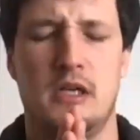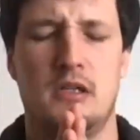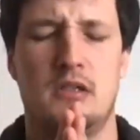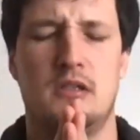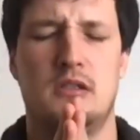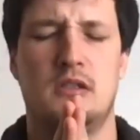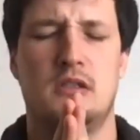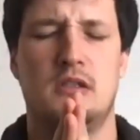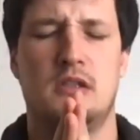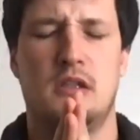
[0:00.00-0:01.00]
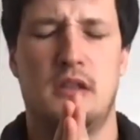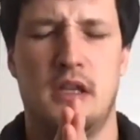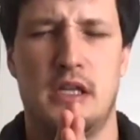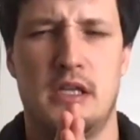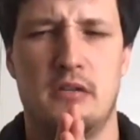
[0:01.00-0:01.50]
according to your
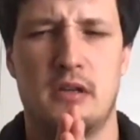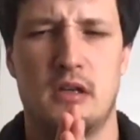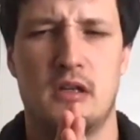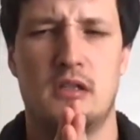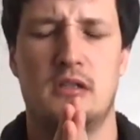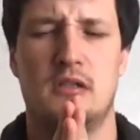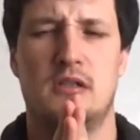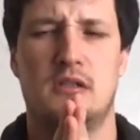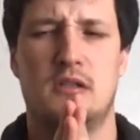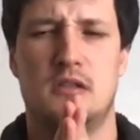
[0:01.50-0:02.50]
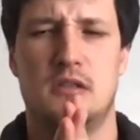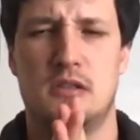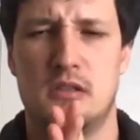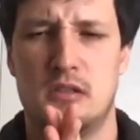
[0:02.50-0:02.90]
riches Thank and glory. And